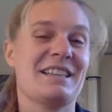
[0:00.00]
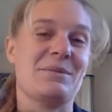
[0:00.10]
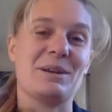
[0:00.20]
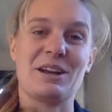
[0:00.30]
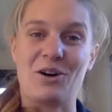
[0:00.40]

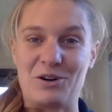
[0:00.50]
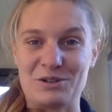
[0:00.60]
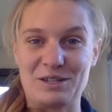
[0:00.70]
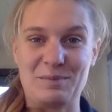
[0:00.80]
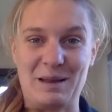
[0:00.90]
We get
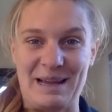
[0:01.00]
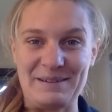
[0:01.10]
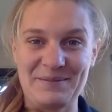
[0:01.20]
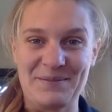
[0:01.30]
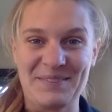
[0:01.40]
onto the
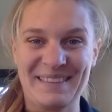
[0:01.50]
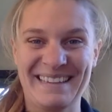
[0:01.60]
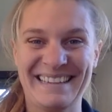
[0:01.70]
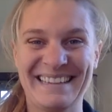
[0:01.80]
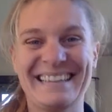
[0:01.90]
plane,
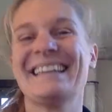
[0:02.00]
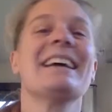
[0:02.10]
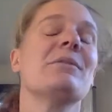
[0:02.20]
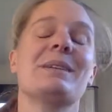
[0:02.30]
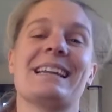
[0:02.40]

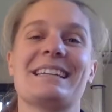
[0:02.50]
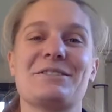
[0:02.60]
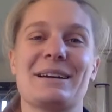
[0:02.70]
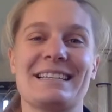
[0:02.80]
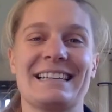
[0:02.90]
we get
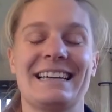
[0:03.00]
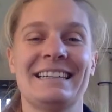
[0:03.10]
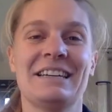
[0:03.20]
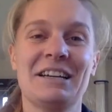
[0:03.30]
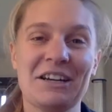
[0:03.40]
into our
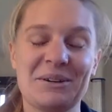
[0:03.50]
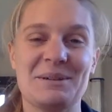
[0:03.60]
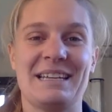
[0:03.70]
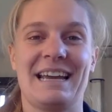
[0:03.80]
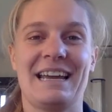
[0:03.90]
seat,
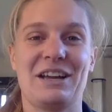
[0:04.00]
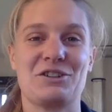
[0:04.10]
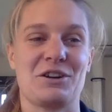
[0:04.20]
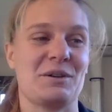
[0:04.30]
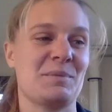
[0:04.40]
we take our
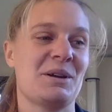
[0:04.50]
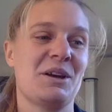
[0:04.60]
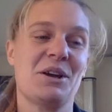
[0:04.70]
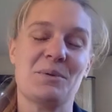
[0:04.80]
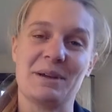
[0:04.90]
trip,
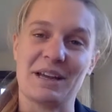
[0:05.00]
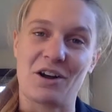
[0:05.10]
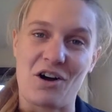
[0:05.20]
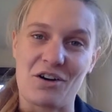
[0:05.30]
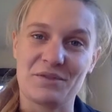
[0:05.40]
we
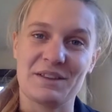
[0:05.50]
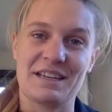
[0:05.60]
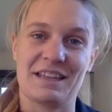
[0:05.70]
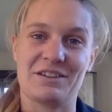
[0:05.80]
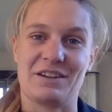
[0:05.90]
get off at
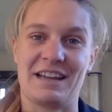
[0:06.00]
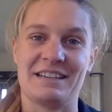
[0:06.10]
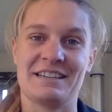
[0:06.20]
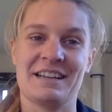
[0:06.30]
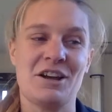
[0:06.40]
the other
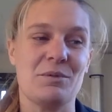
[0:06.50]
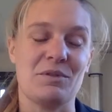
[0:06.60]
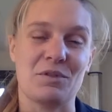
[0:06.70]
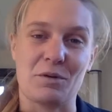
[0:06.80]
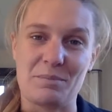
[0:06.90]
end,
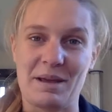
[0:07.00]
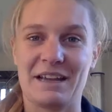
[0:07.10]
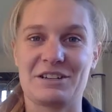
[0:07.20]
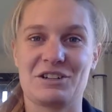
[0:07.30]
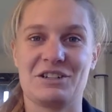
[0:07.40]
we've got
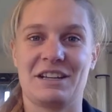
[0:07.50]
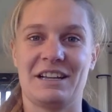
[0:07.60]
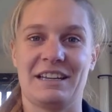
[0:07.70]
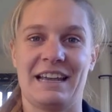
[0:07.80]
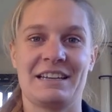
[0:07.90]
baggage to
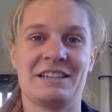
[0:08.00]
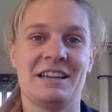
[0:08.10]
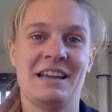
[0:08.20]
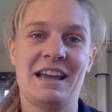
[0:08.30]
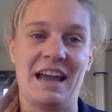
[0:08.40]
collect,
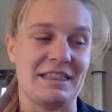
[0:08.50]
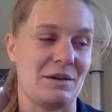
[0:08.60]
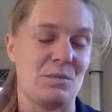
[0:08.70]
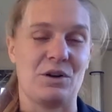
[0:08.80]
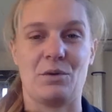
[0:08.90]
and
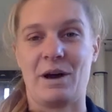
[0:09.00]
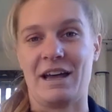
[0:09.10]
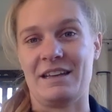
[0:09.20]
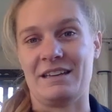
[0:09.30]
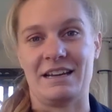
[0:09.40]
then we're
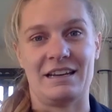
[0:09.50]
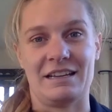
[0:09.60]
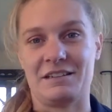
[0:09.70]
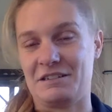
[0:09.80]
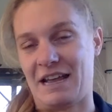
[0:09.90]
away in
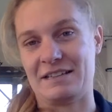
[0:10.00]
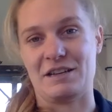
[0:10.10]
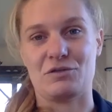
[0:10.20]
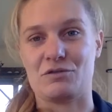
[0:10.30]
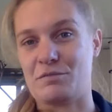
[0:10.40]
a
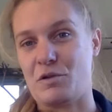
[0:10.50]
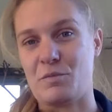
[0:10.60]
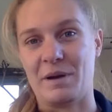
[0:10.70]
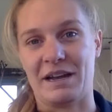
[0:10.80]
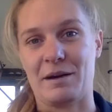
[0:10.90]
taxi or
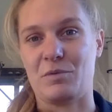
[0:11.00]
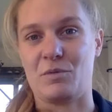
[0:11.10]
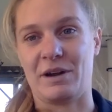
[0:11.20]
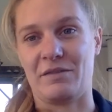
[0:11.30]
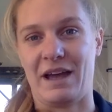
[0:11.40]
pickup
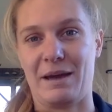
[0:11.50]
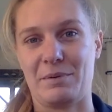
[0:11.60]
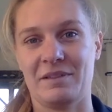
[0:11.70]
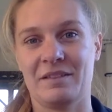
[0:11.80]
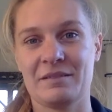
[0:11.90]
or whatever
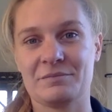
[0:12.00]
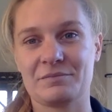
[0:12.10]
happens.